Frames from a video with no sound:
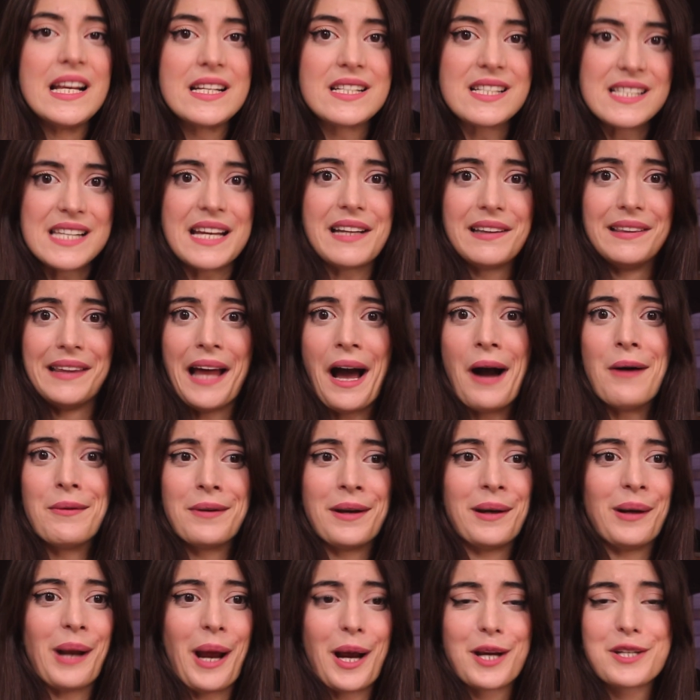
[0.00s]
sit down
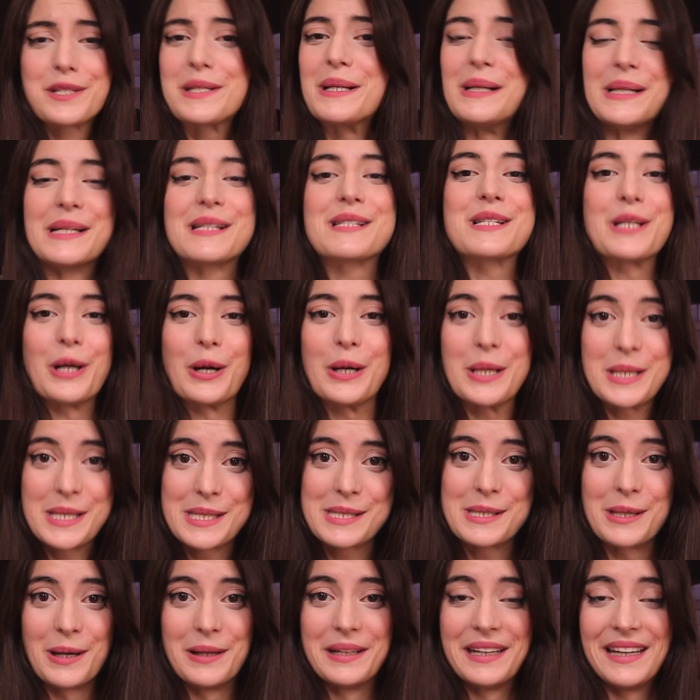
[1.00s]
and actually start
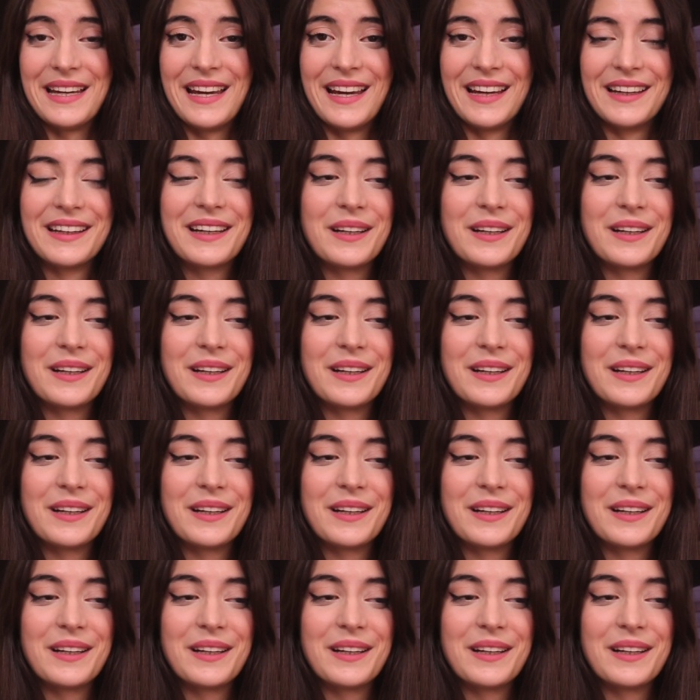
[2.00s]
studying.